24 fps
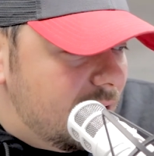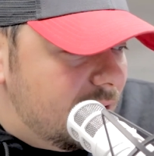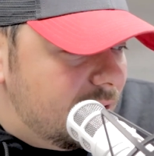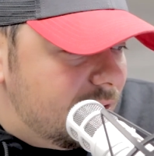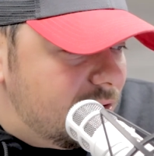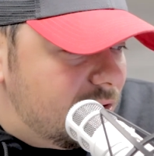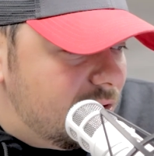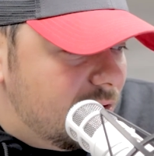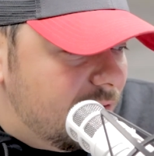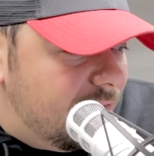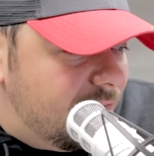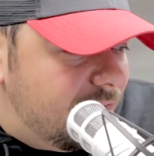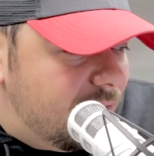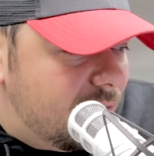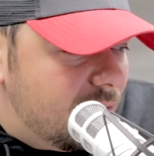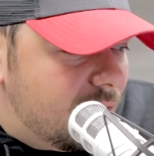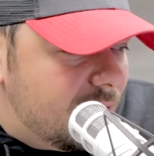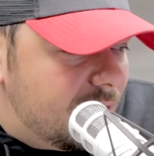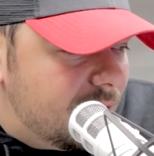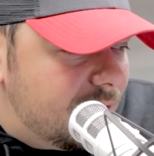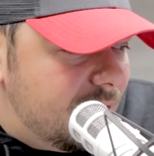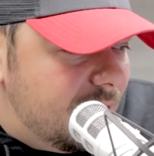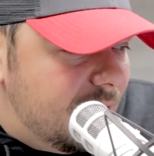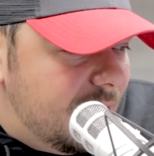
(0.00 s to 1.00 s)
So
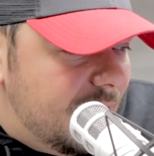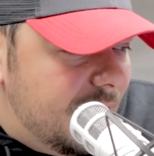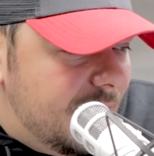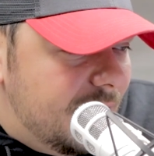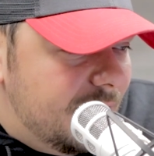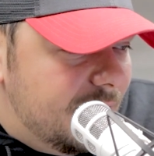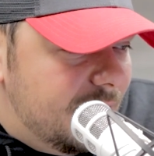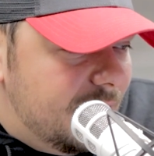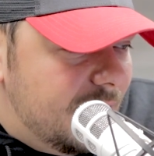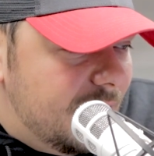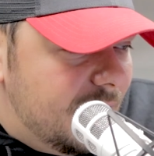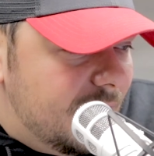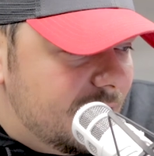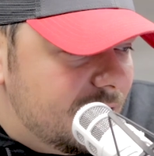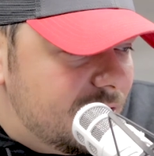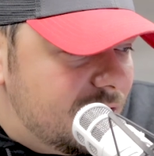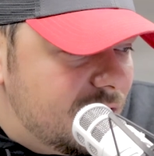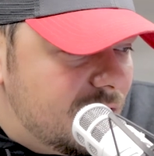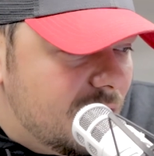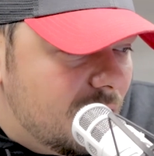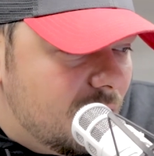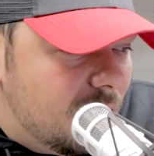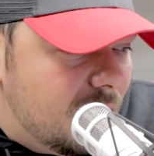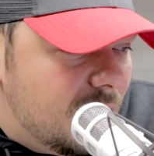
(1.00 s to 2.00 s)
forth and
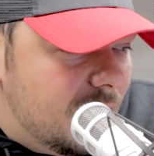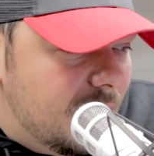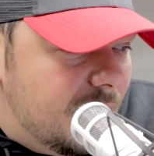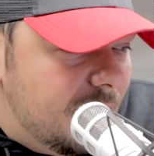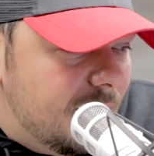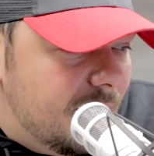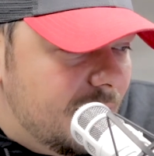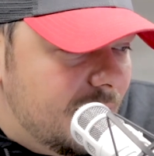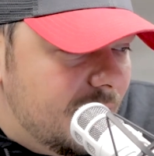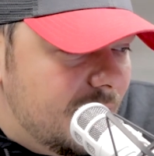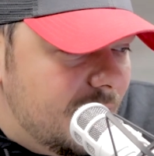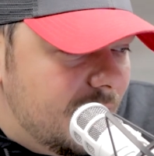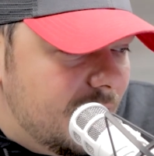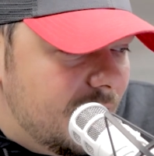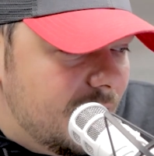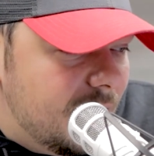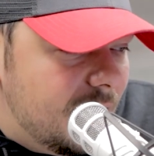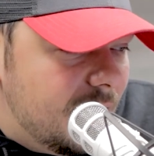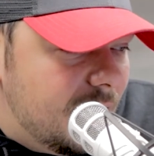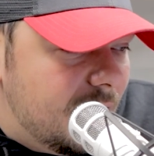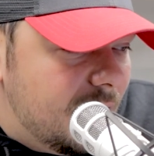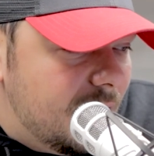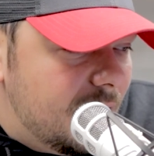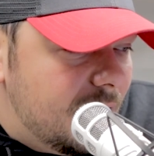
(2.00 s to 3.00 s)
so on.
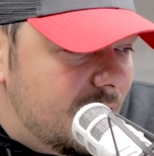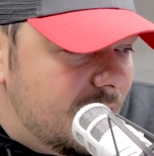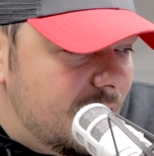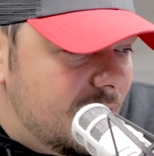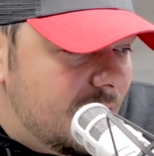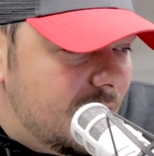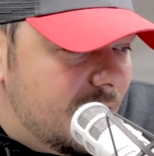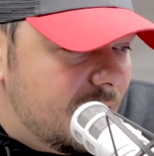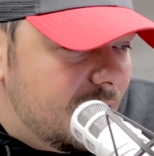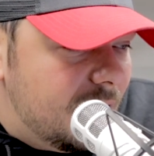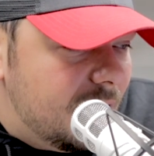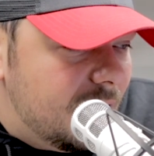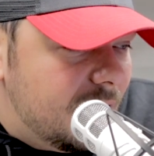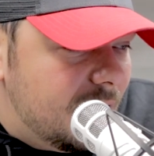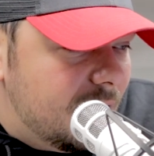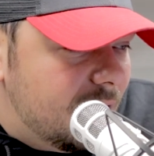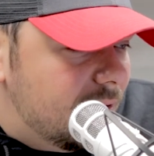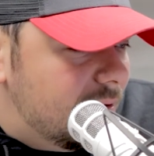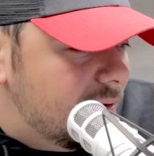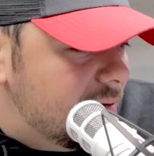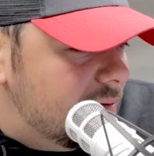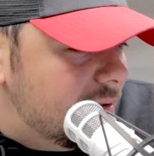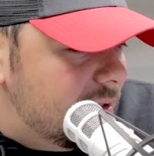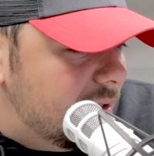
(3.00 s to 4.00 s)

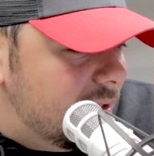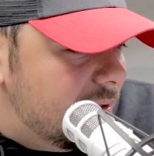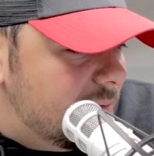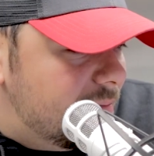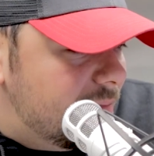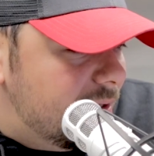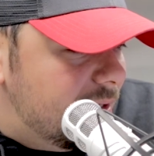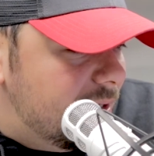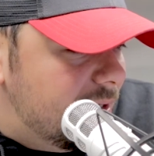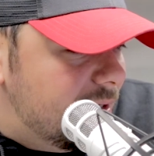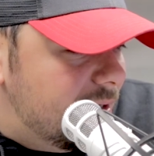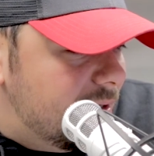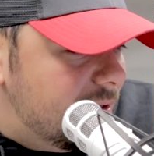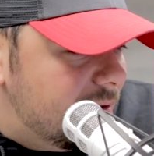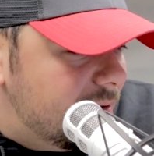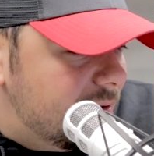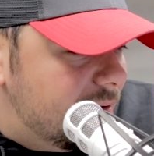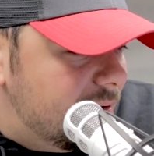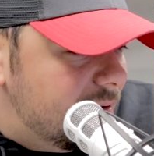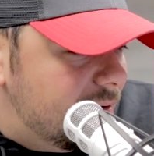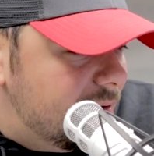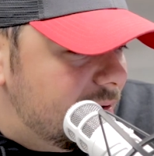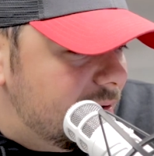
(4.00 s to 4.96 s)
Oh, hold on. I'm reading another.